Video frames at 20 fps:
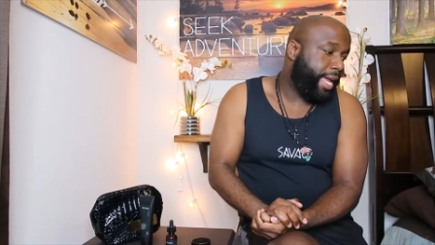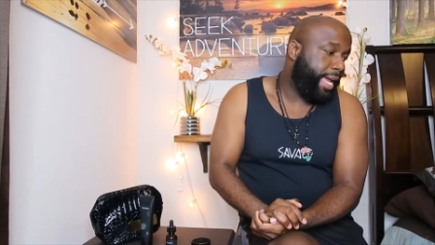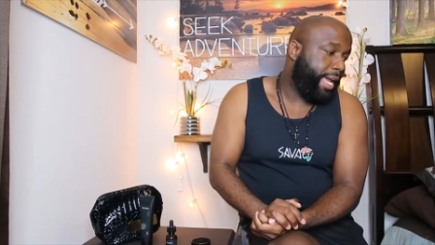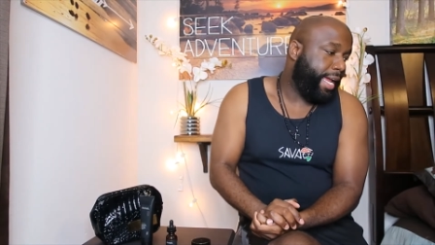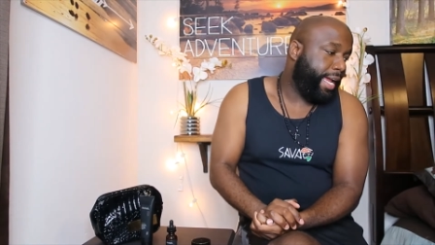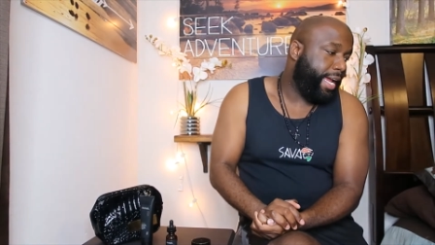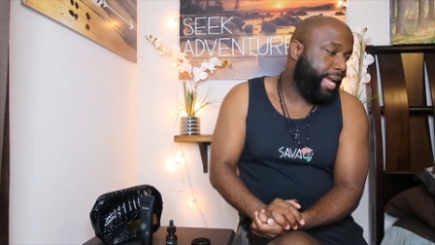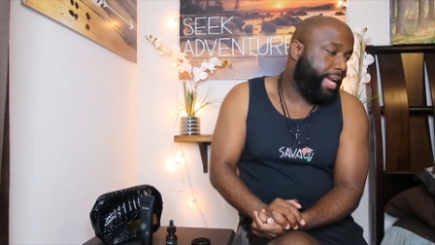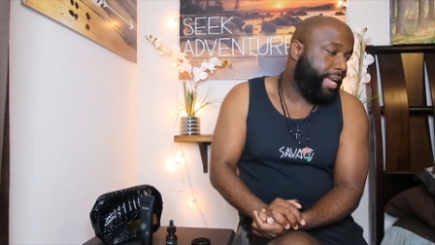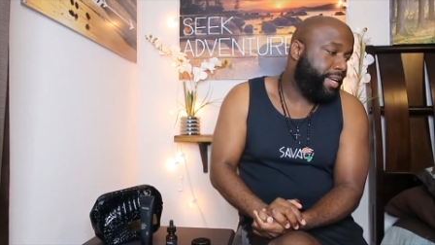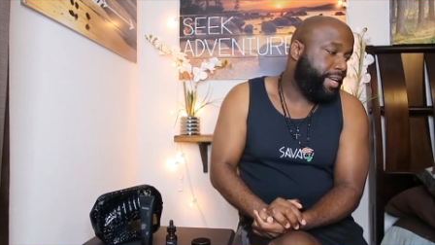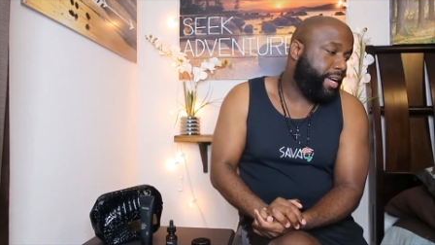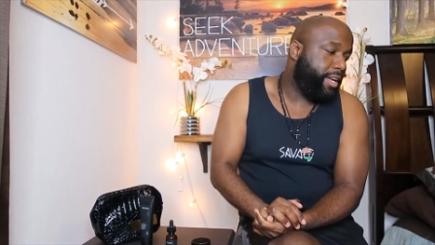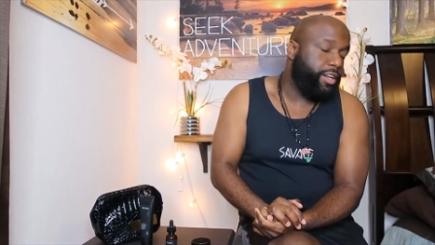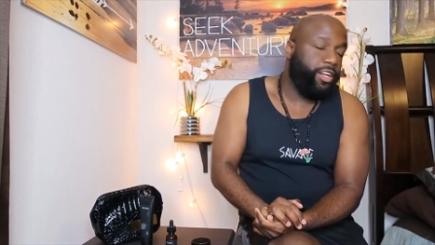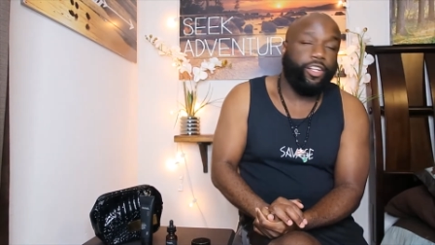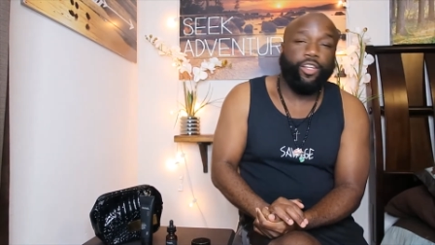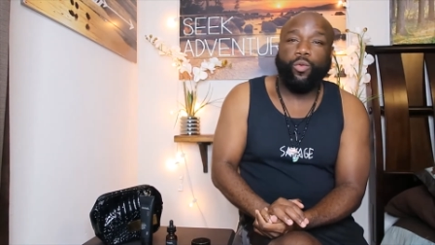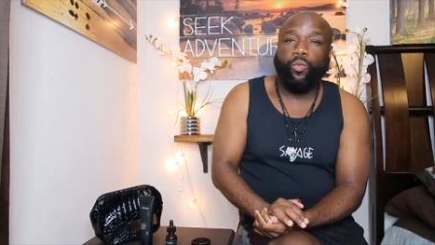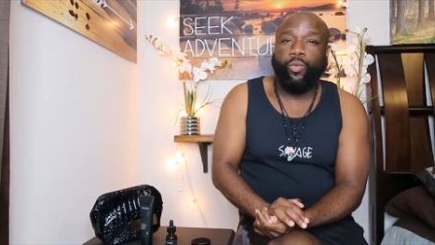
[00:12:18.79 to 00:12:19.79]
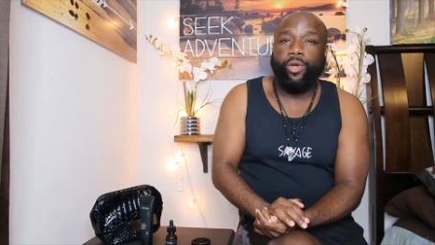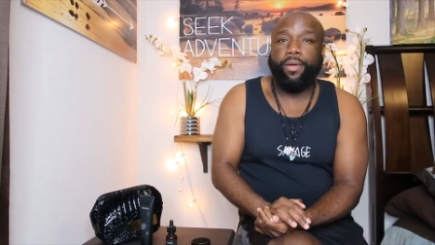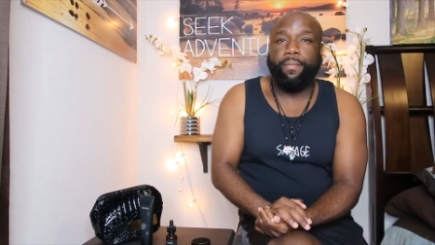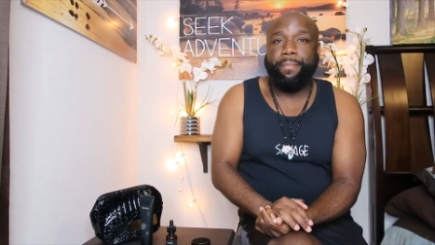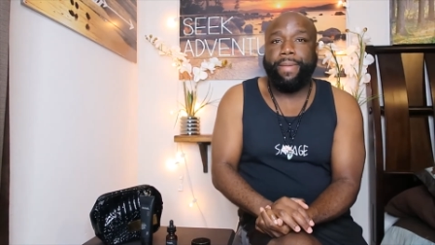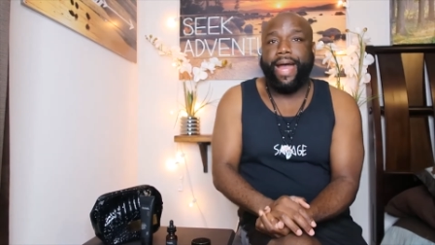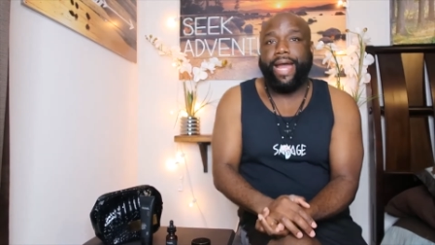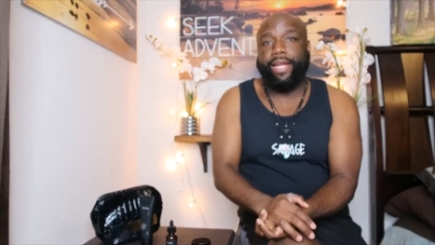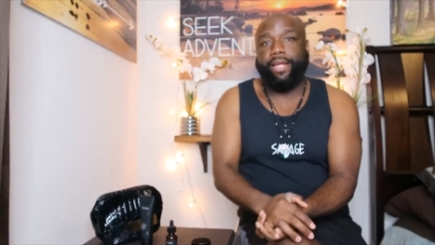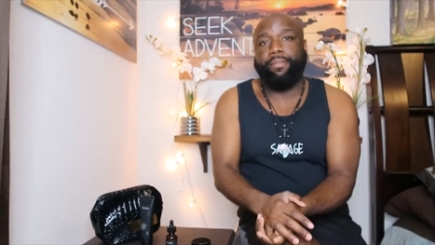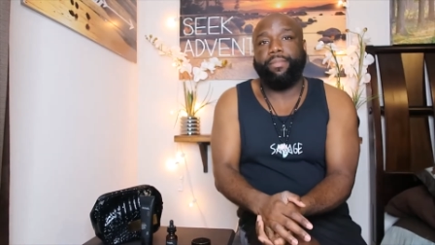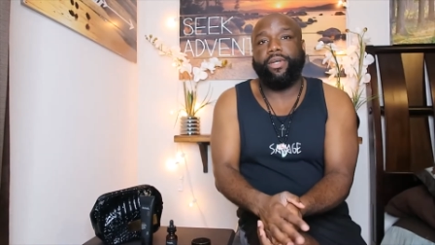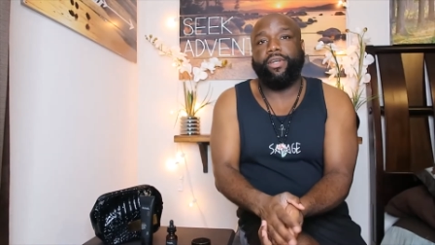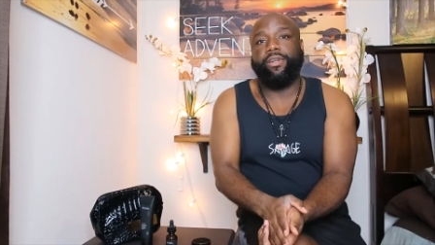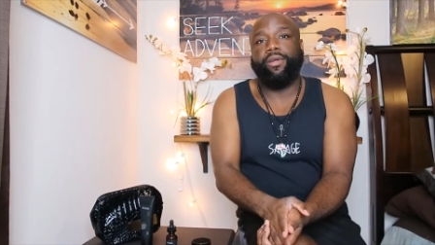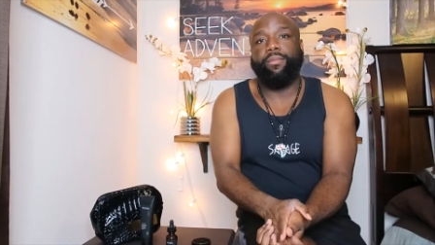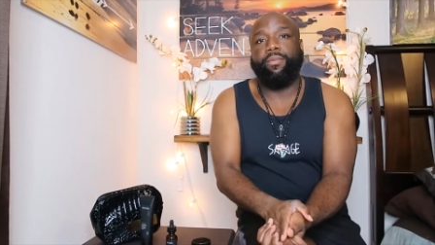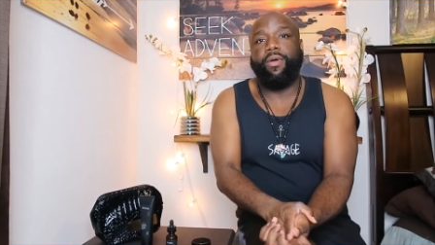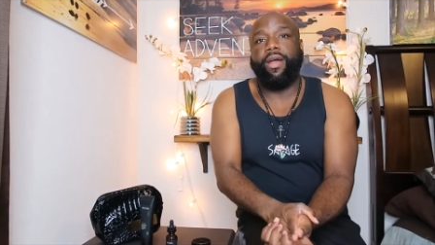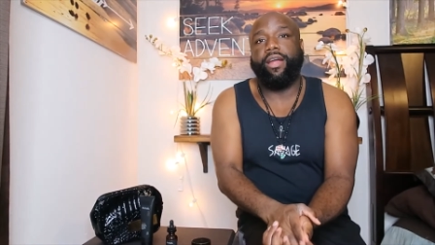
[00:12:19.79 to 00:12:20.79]
and another whip body
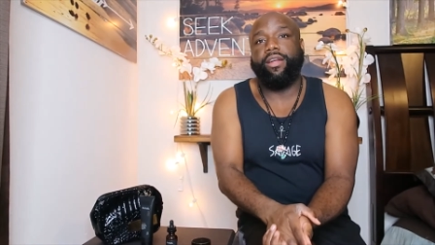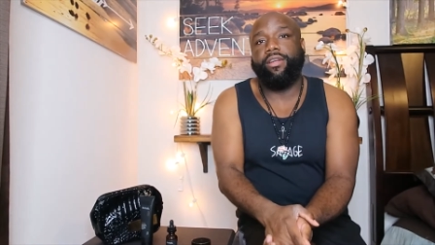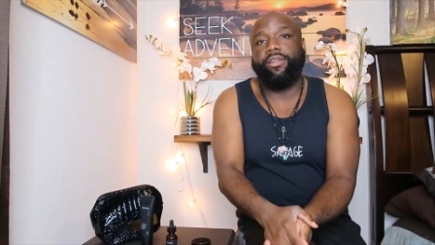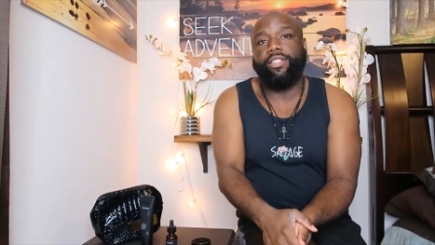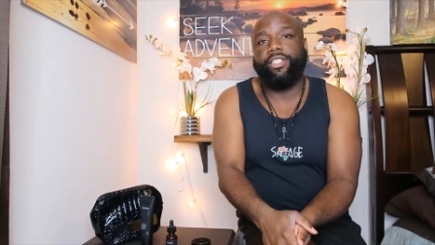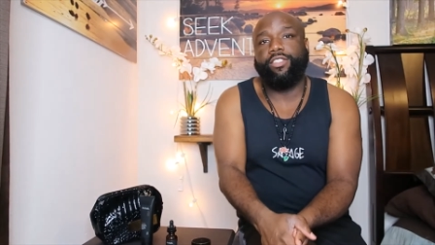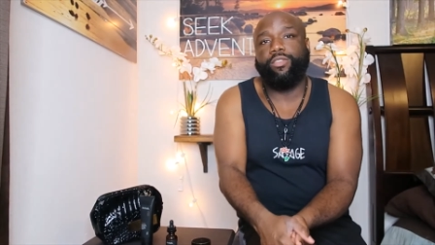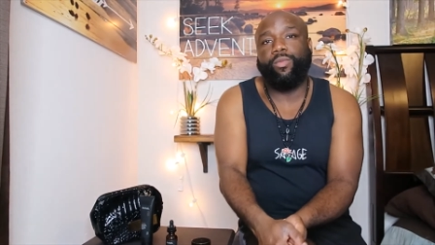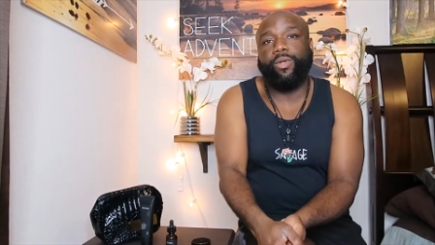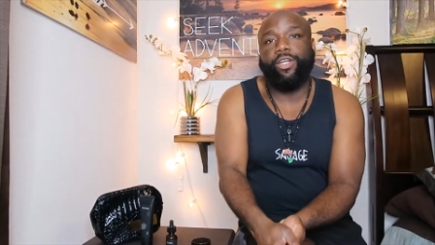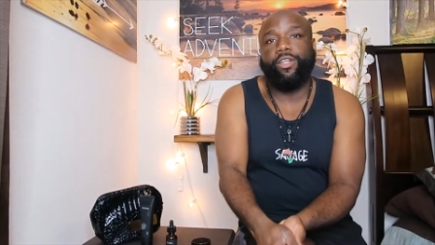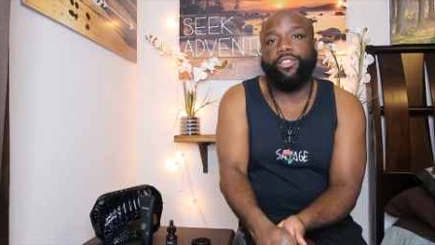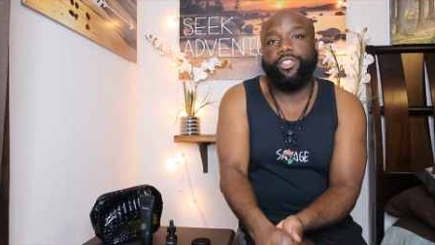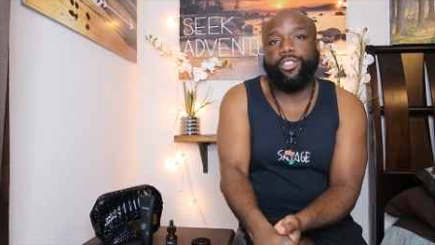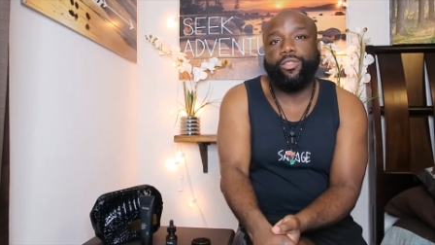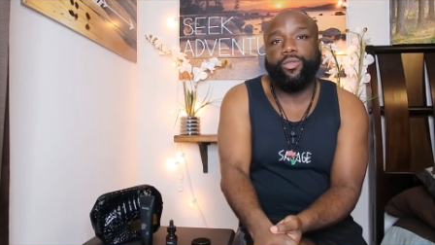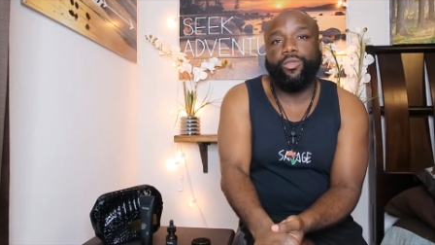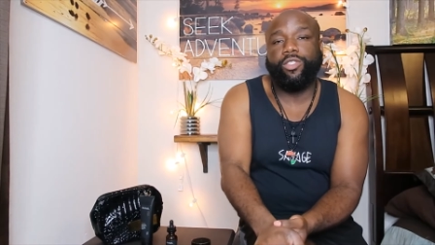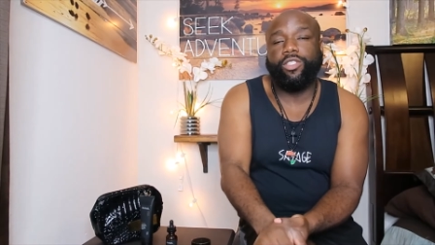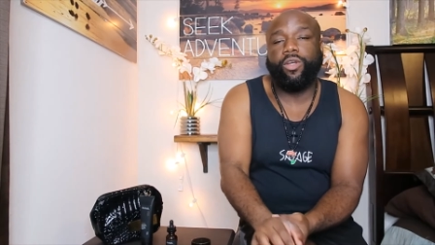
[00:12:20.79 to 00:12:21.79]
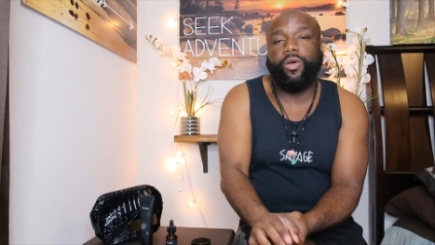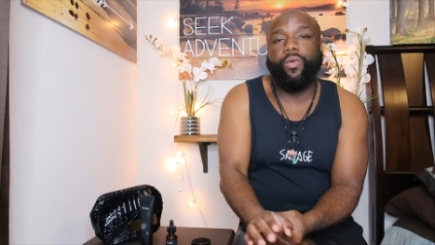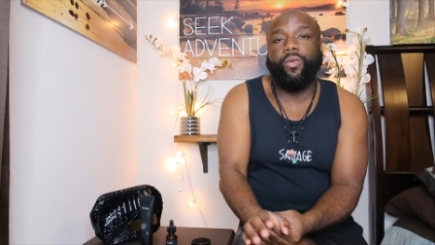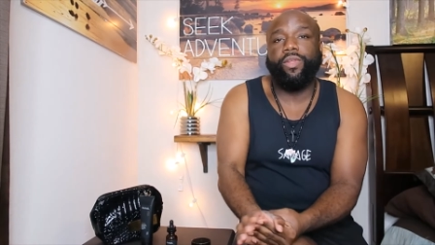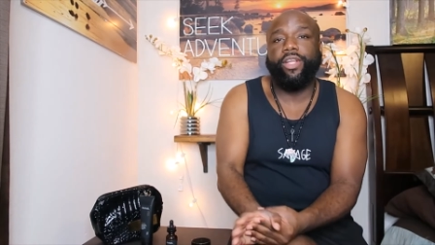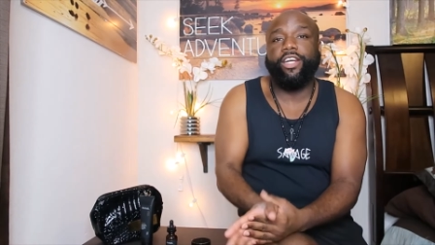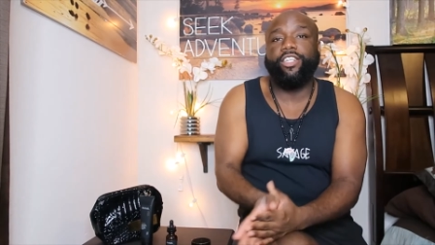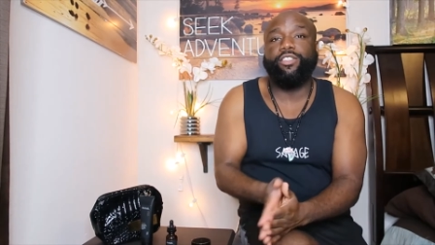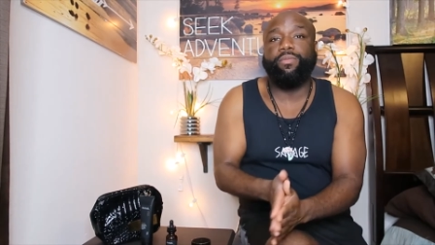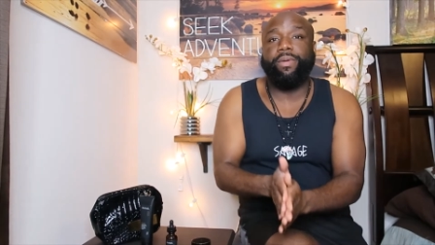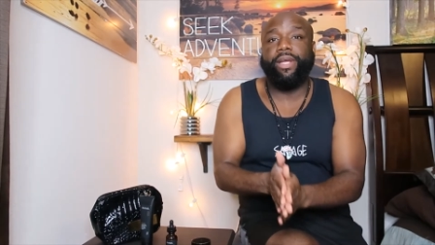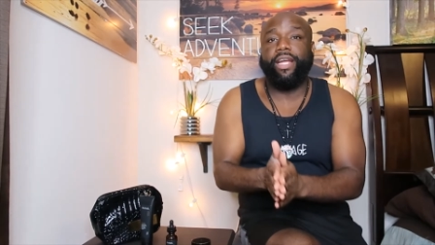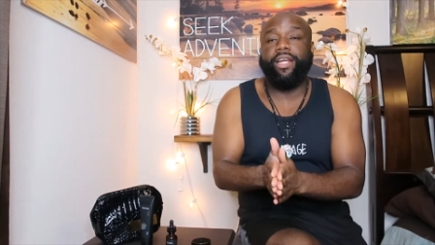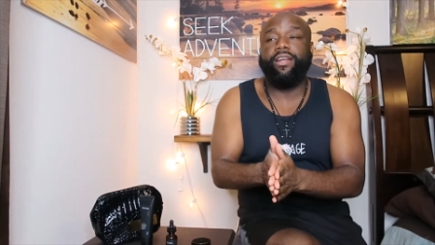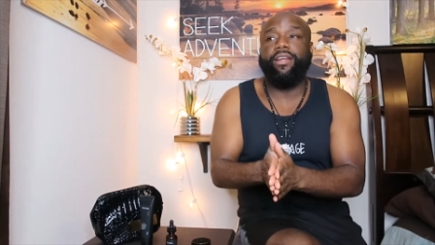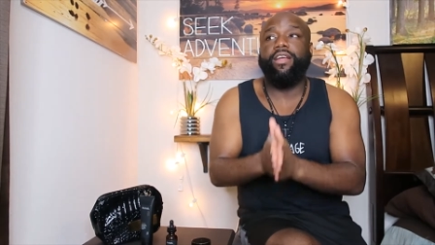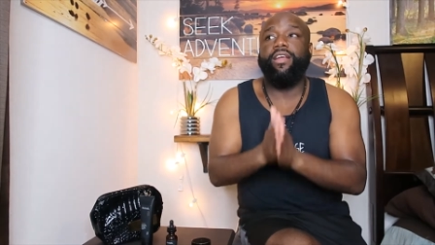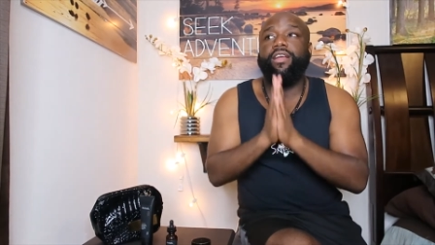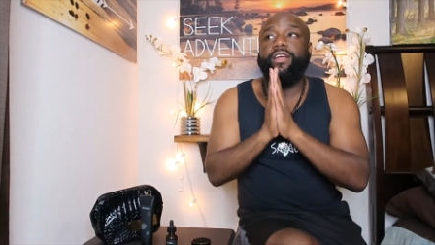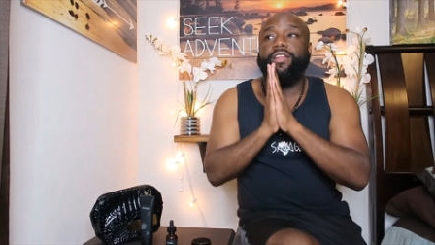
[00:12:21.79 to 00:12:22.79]
butter product as well too so there's
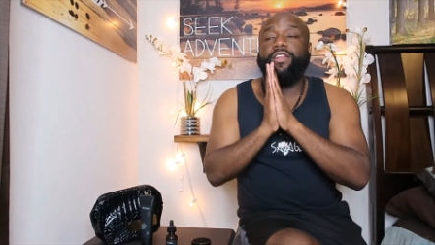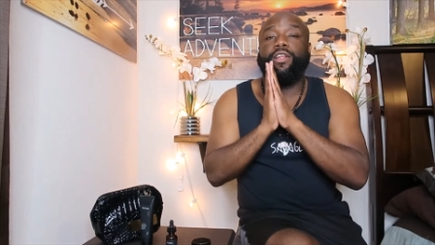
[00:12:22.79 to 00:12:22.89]
been